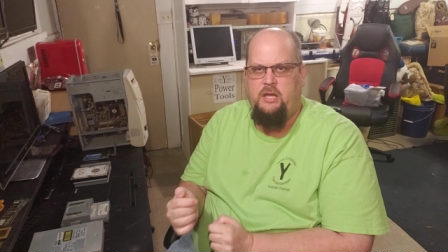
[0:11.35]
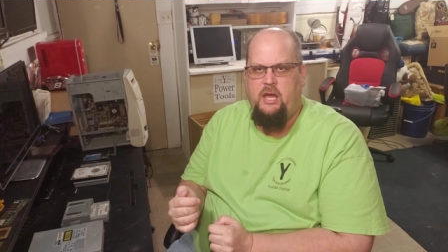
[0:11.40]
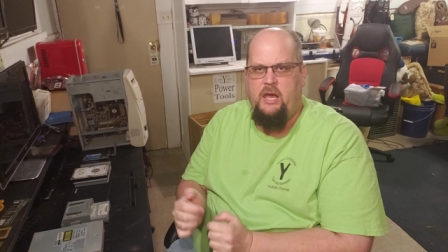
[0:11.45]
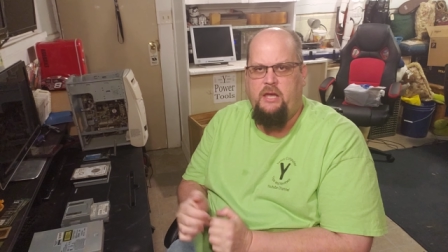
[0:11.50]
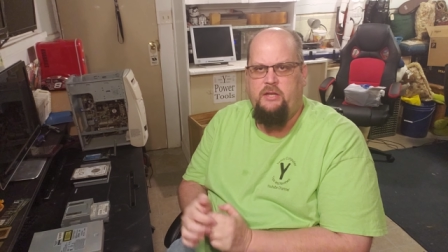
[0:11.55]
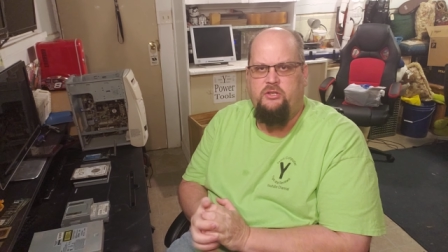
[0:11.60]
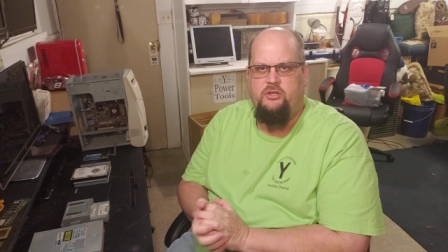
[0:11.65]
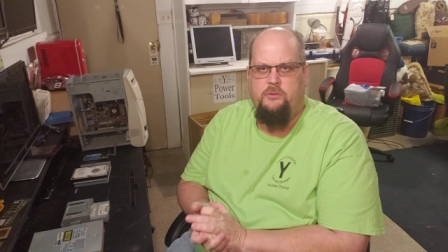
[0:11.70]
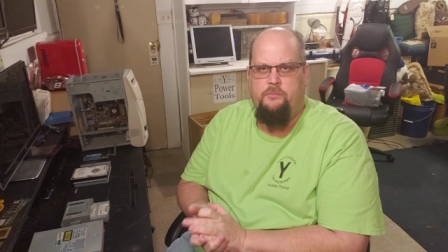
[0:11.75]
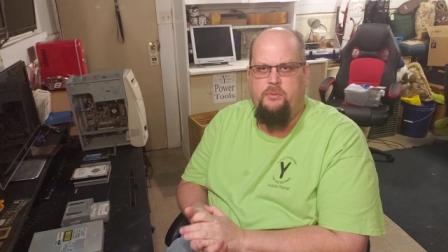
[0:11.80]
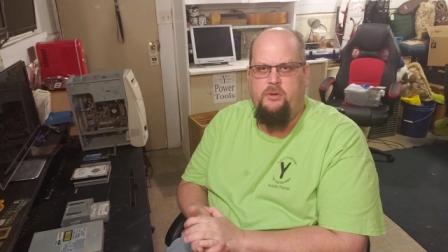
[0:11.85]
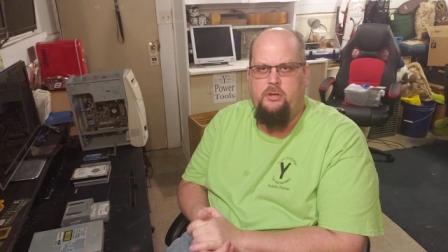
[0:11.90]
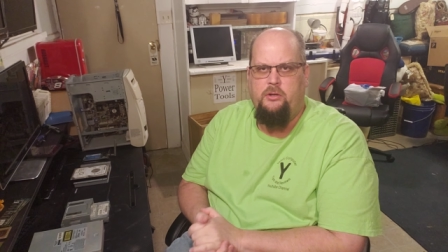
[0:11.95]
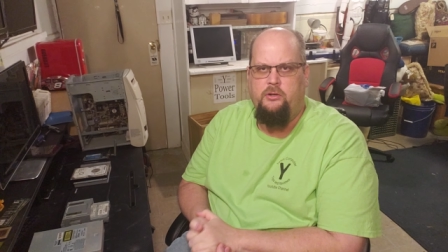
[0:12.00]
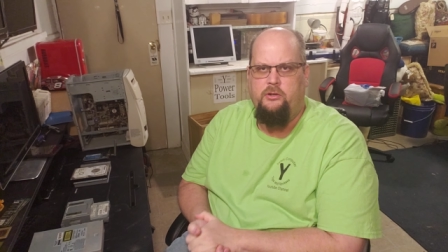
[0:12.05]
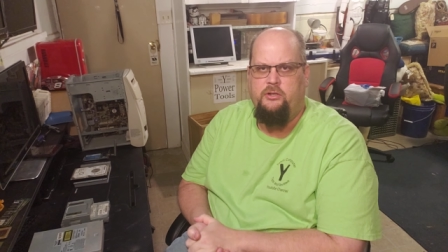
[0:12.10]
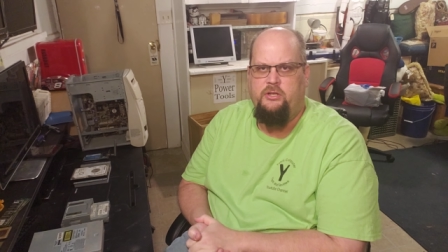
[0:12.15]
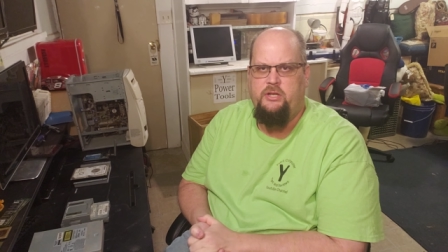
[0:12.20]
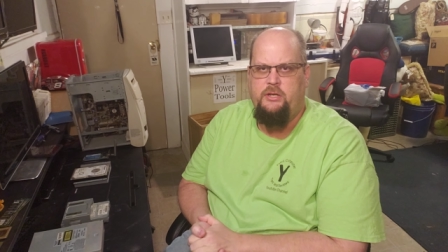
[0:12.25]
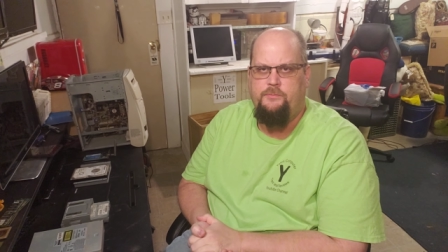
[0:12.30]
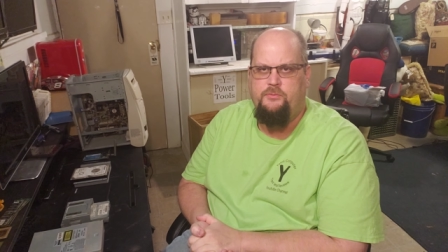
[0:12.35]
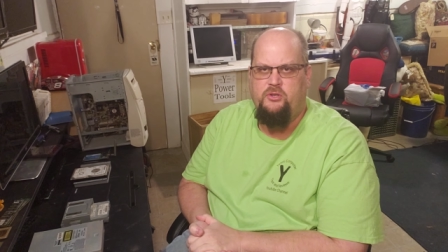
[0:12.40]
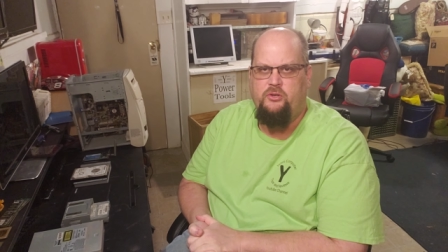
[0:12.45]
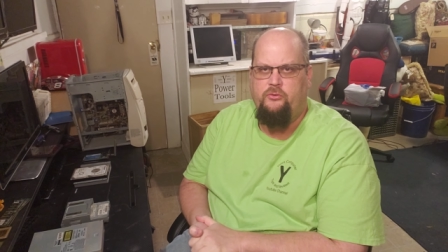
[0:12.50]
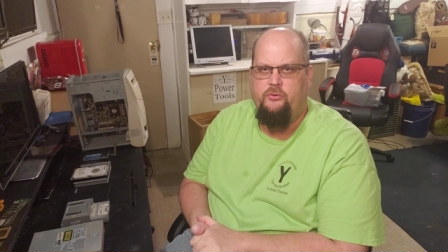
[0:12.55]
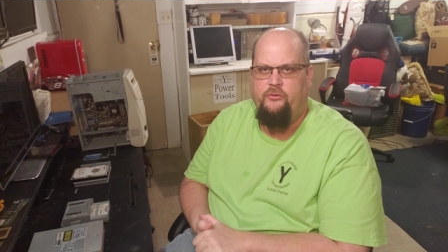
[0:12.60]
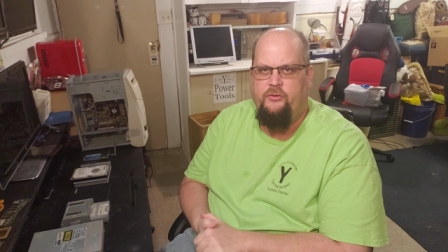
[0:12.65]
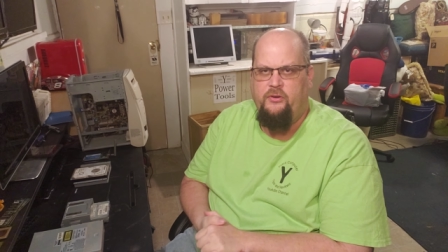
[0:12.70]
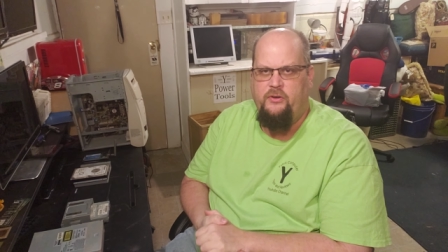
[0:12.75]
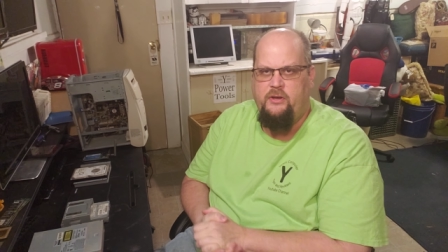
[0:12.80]
Yates Computer Tips
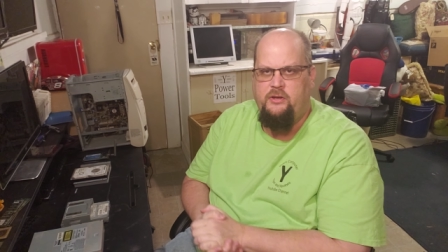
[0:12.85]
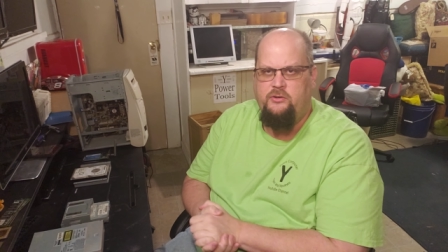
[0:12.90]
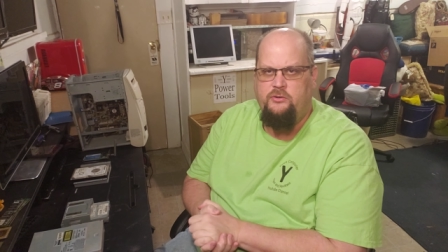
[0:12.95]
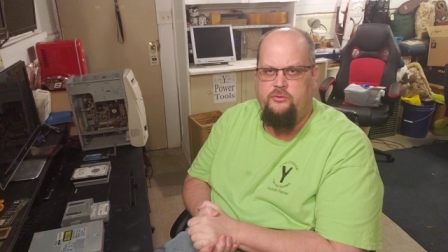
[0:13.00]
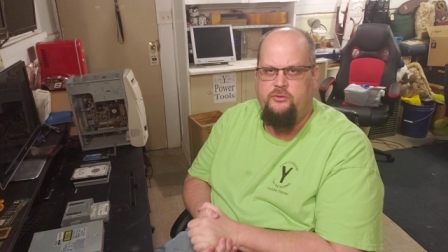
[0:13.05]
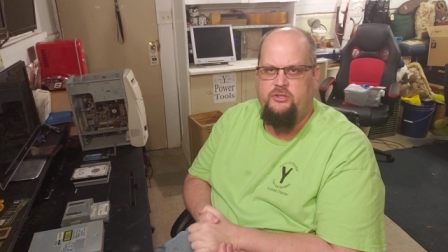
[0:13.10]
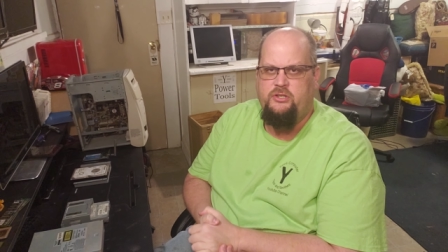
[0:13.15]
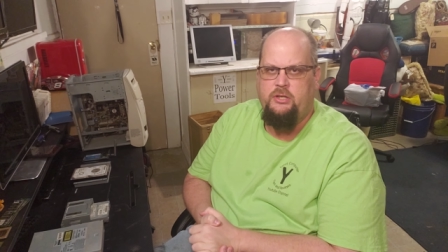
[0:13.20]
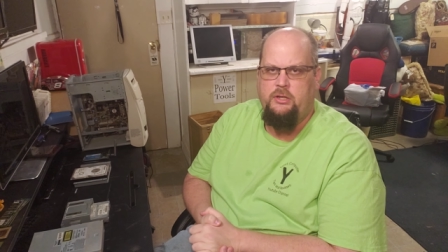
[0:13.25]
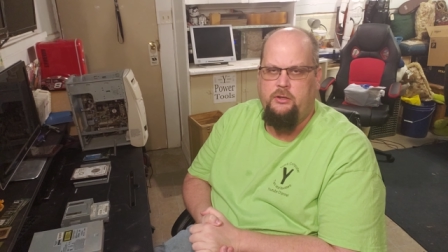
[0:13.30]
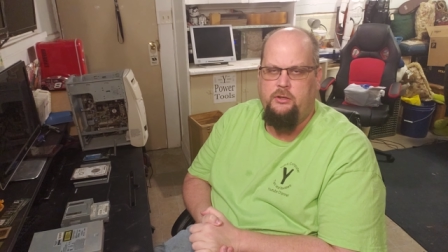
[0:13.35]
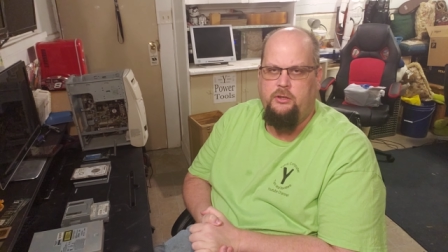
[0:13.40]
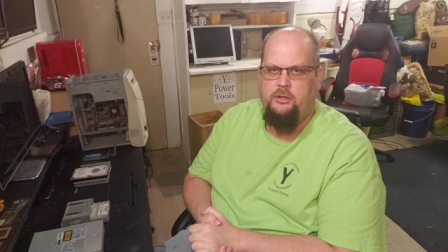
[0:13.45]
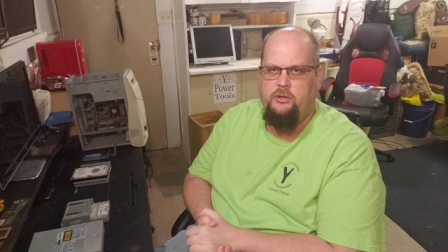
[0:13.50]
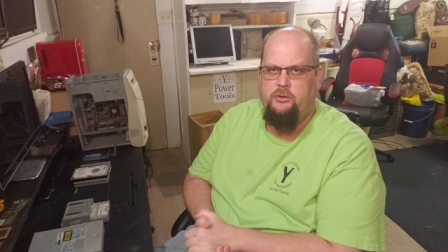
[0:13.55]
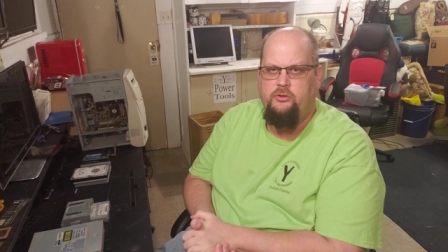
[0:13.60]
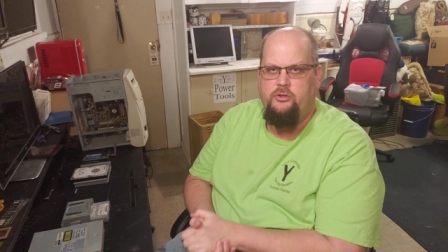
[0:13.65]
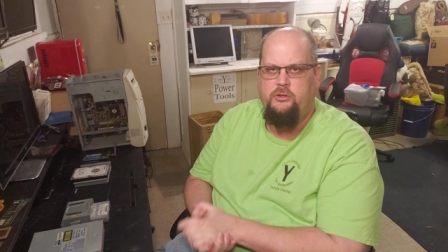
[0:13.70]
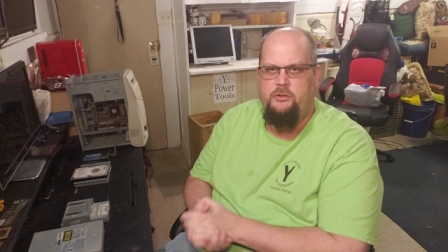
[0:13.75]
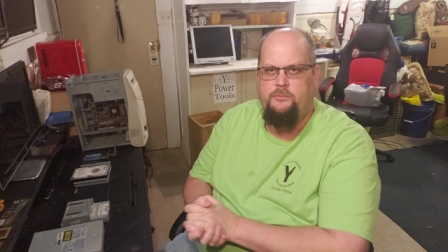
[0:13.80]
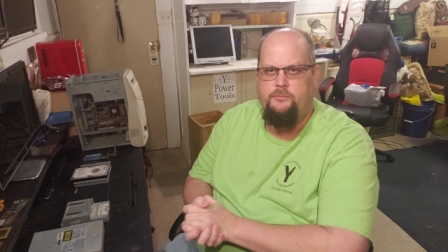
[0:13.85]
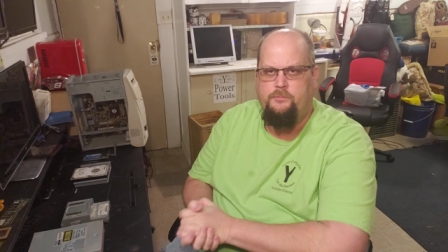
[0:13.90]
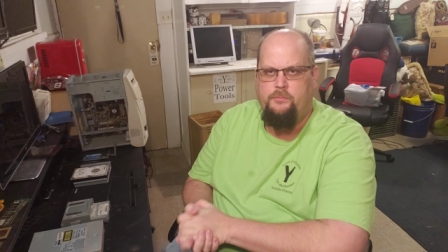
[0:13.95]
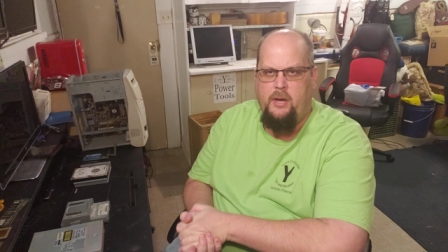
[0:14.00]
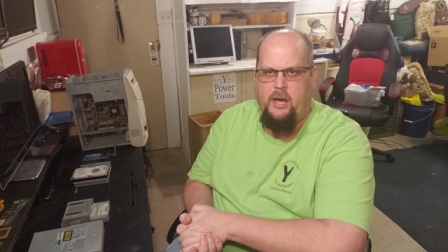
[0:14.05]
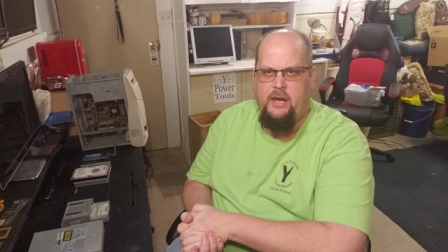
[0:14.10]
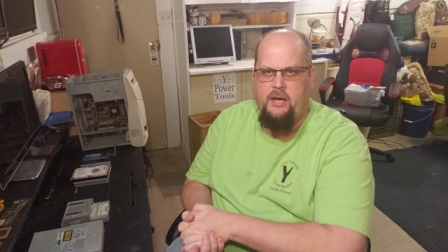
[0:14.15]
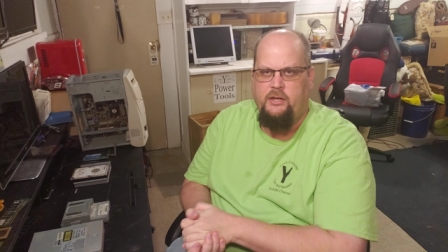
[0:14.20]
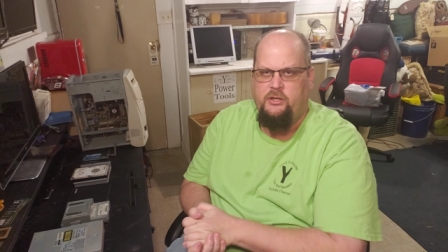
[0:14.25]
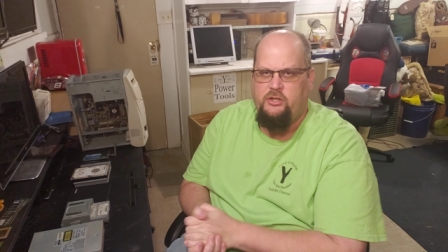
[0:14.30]
and Reviews YouTube
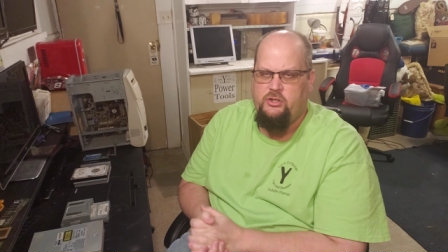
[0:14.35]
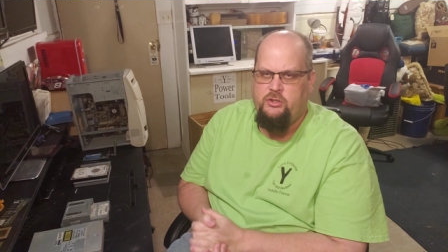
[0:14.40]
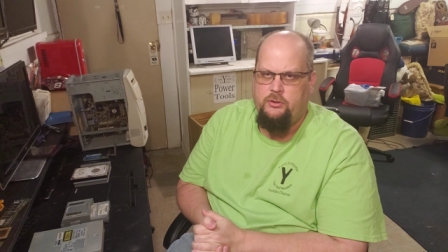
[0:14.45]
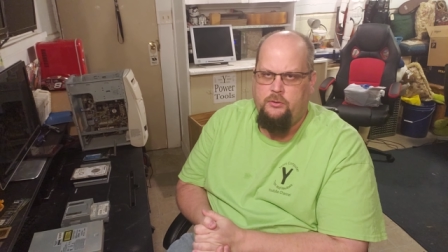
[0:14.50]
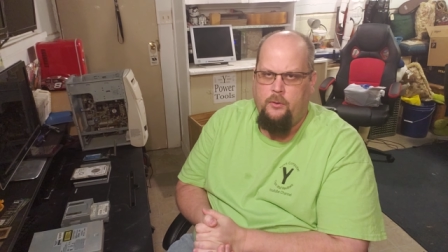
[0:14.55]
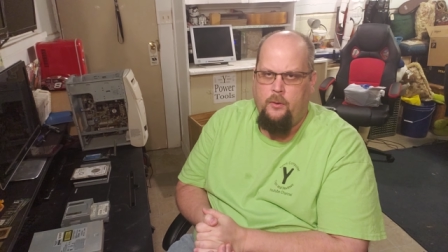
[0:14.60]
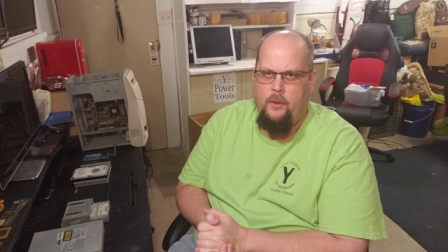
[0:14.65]
page.